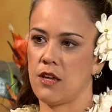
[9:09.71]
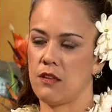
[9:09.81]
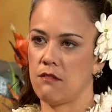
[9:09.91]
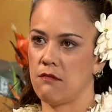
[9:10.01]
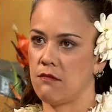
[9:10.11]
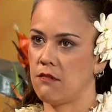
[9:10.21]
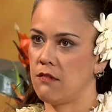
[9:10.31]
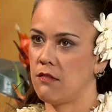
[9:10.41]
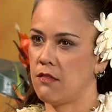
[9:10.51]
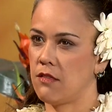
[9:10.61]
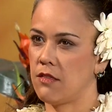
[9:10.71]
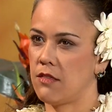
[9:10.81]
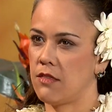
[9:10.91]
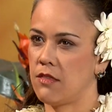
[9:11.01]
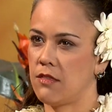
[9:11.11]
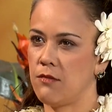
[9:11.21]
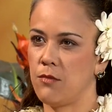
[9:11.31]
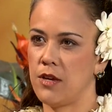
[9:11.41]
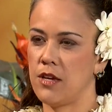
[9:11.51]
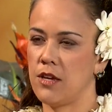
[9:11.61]
And
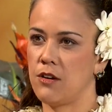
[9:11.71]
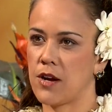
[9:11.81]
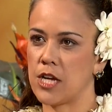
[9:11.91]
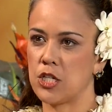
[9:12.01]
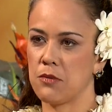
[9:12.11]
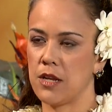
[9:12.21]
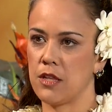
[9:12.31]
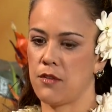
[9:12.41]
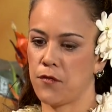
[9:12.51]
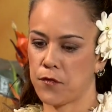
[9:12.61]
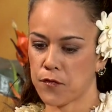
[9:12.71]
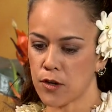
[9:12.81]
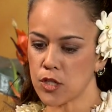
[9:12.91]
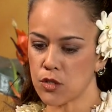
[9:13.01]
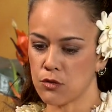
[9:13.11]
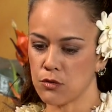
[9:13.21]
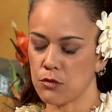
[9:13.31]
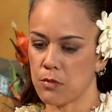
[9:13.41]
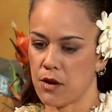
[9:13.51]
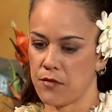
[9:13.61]
we graduated the first
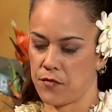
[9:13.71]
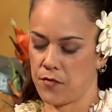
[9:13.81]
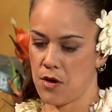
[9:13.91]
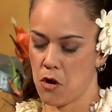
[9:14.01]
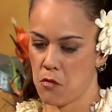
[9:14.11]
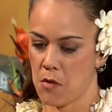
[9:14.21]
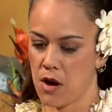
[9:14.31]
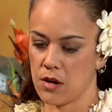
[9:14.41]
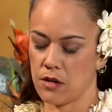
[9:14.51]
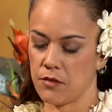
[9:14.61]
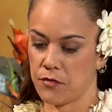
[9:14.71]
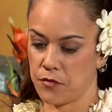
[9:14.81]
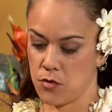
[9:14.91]
group of Haumana